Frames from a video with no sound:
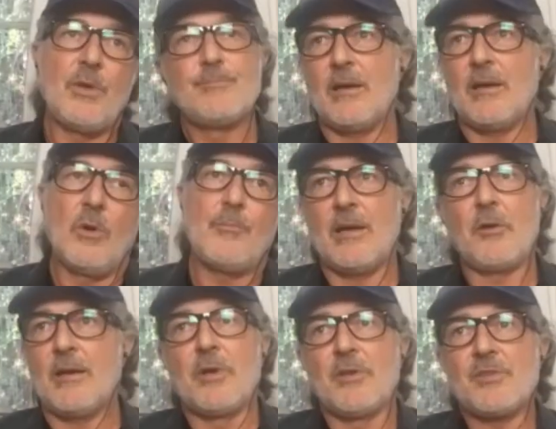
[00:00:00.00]
yeah, I
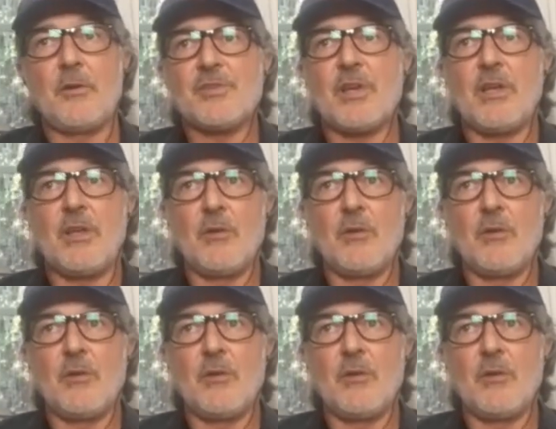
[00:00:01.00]
don't know what else to say.